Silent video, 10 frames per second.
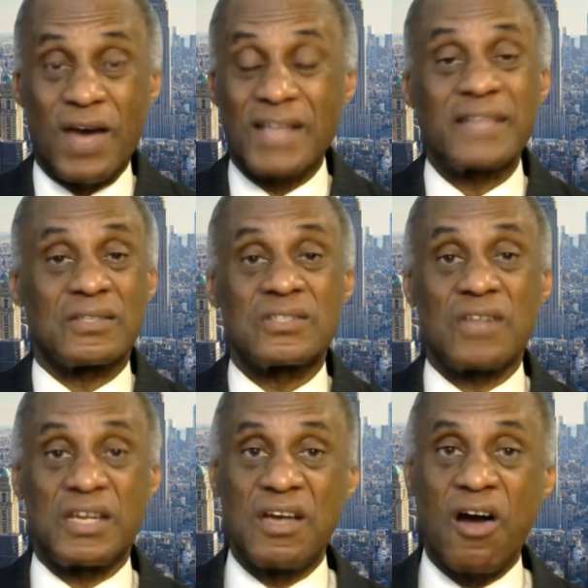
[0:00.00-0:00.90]
I like to
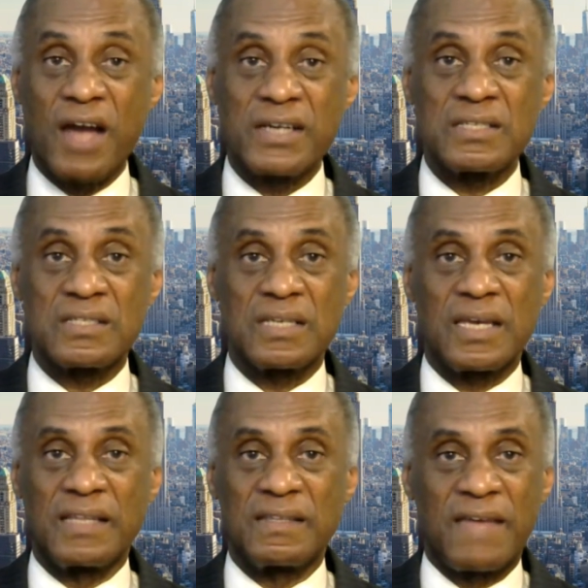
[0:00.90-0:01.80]
study artists
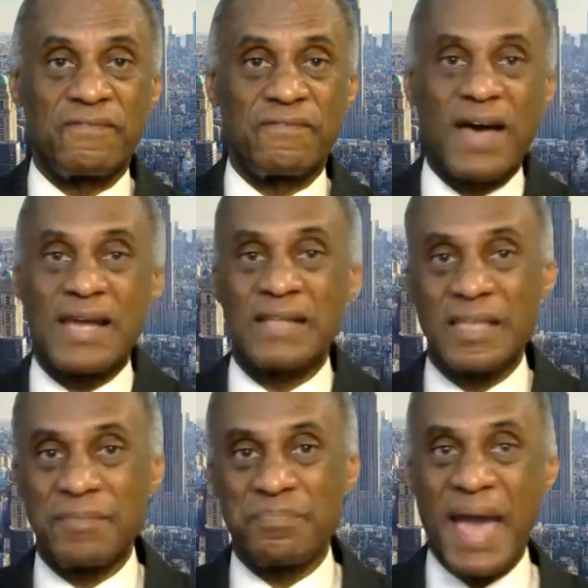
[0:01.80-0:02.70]
and find out
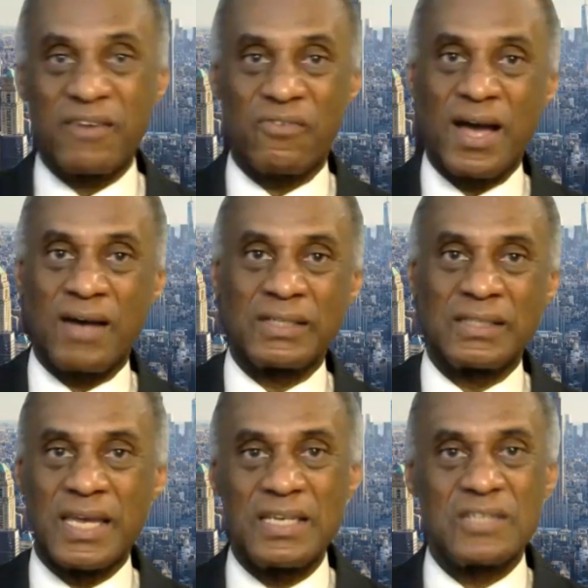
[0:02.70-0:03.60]
their background
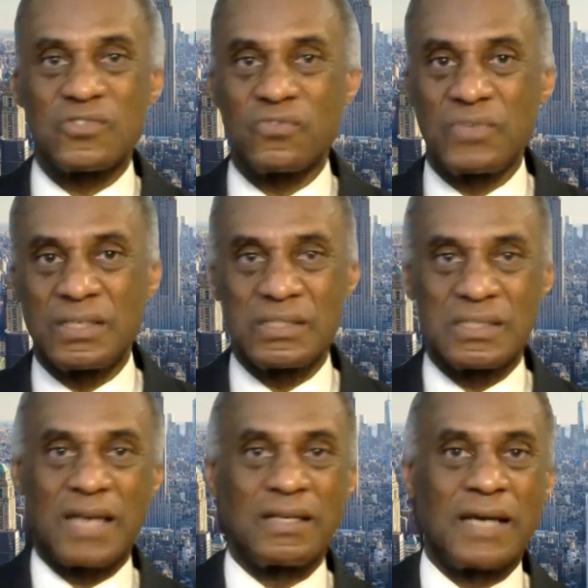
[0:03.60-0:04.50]
and their history,
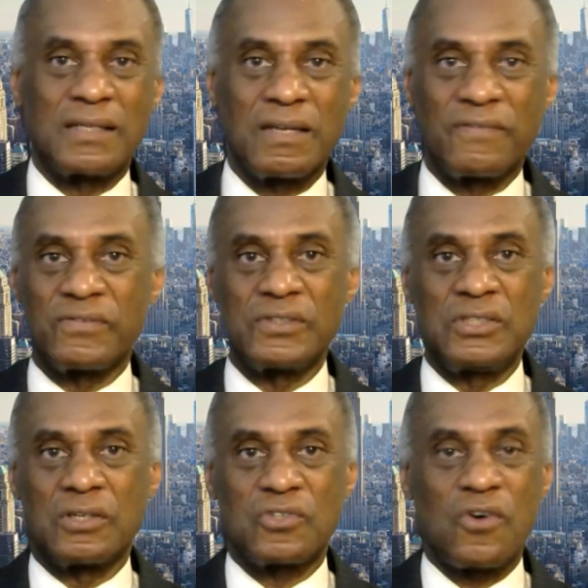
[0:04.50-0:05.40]
because I love,
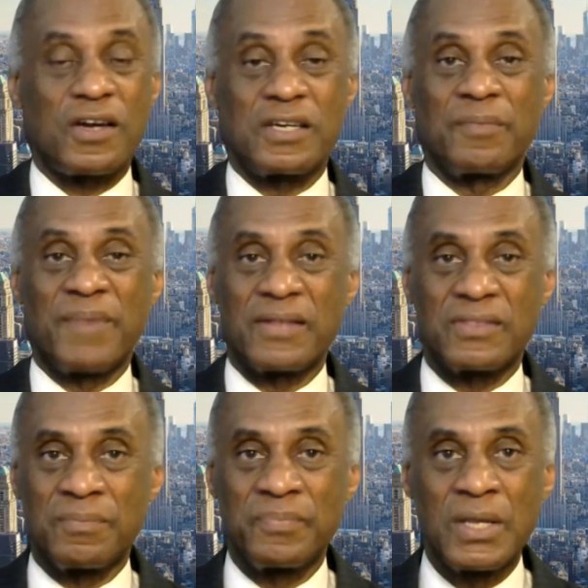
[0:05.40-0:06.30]
talking
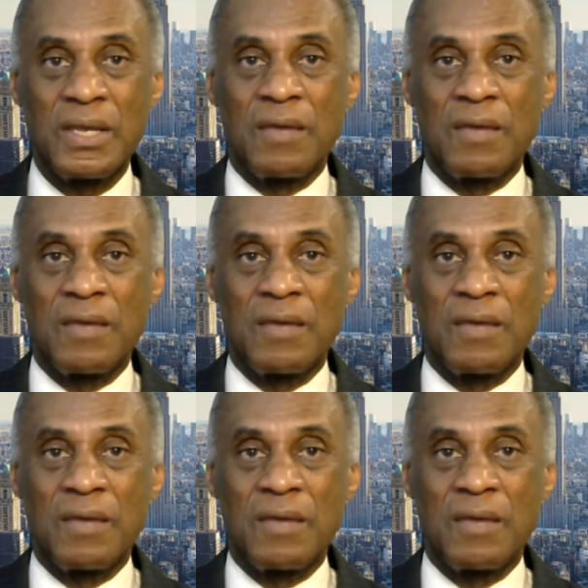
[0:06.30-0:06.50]
about them.